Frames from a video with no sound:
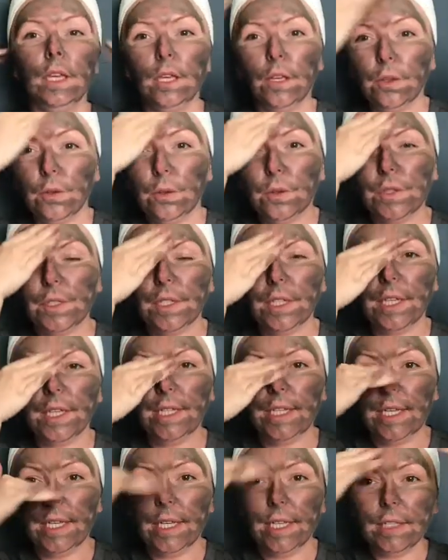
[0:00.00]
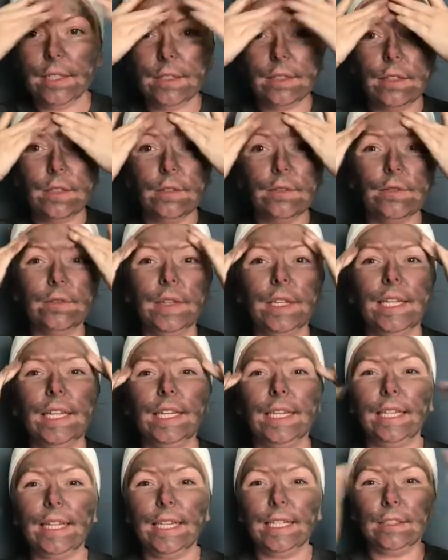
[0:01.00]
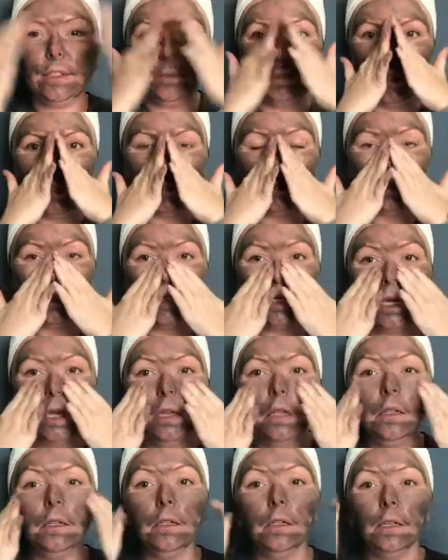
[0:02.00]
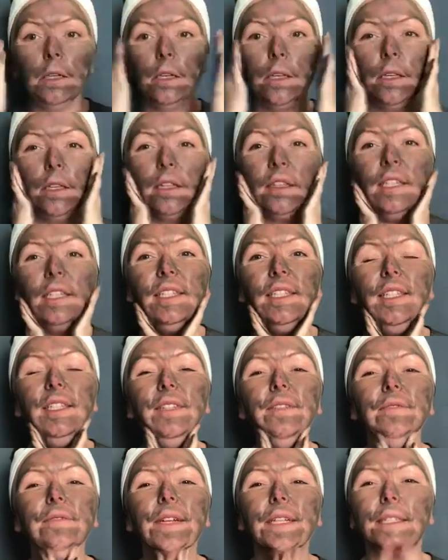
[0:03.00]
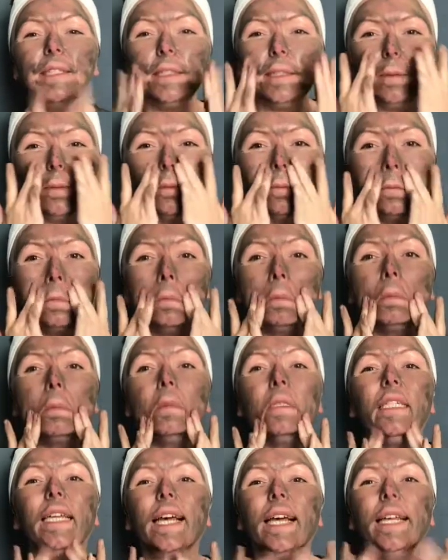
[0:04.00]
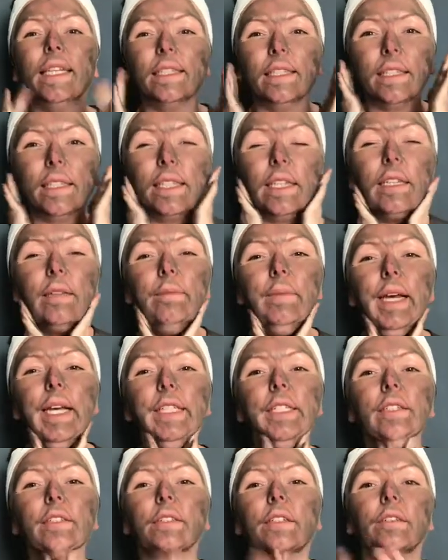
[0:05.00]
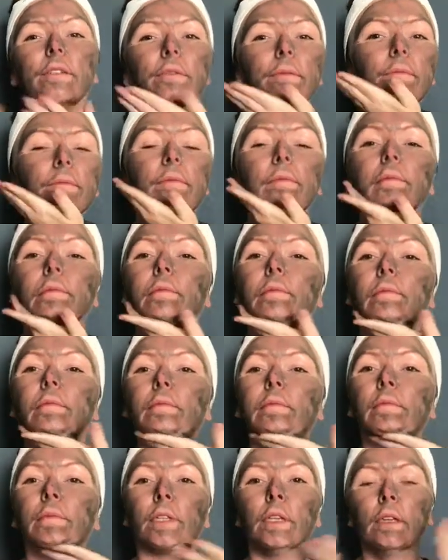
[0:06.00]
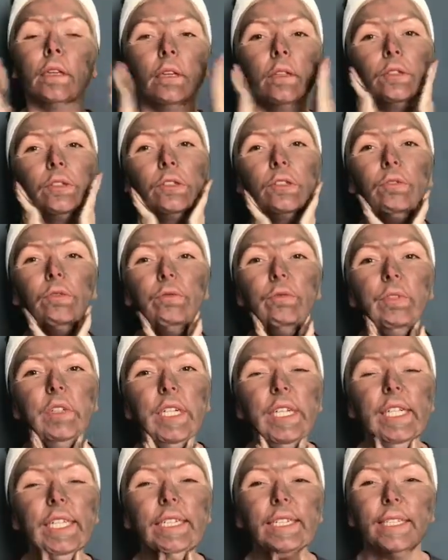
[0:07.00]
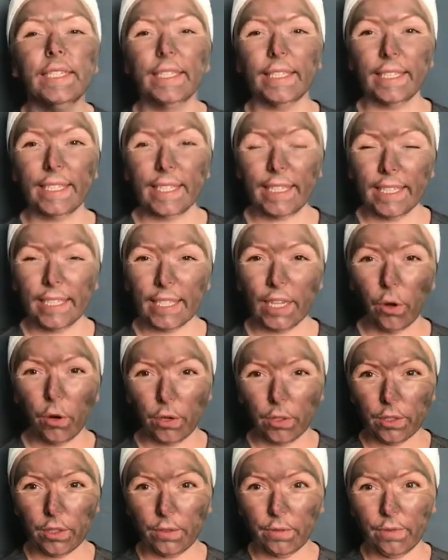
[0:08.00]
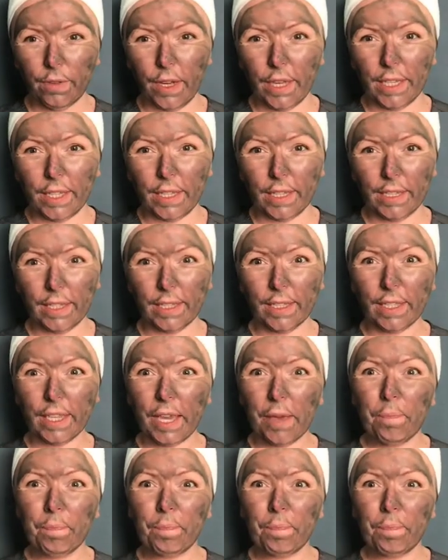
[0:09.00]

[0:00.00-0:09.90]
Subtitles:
your skin is feeling a little bit dull, this is a fantastic mask to really detoxify the skin.